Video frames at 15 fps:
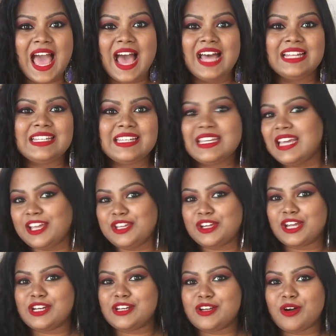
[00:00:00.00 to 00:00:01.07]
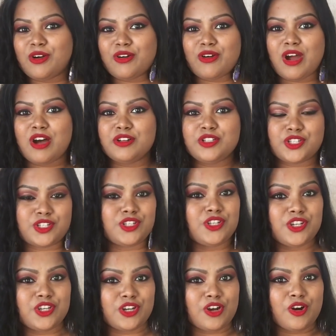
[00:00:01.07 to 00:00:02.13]
and yeah, you can go around,
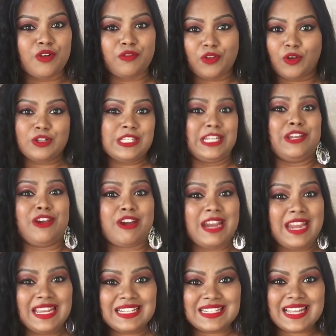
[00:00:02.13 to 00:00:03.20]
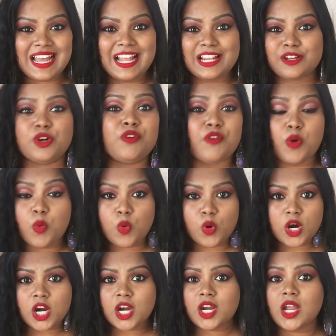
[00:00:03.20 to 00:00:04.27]
you know, flaunting your hairstyle, go for
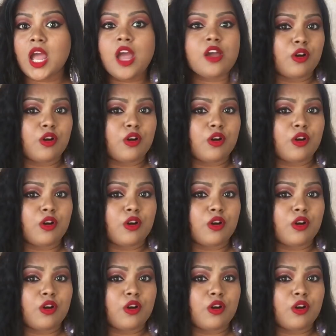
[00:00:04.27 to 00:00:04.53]
work,